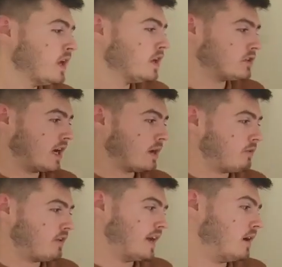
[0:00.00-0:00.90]
So that can be
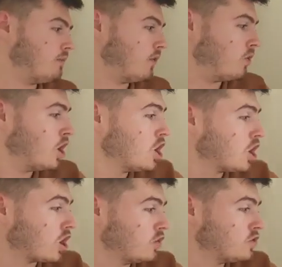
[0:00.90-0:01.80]
really helpful.
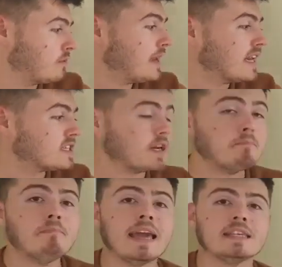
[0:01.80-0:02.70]
Glutamine is an
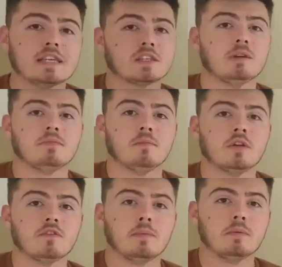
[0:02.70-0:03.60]
amazing
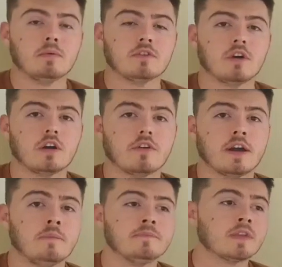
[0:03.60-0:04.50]
supplement for people with diarrhea.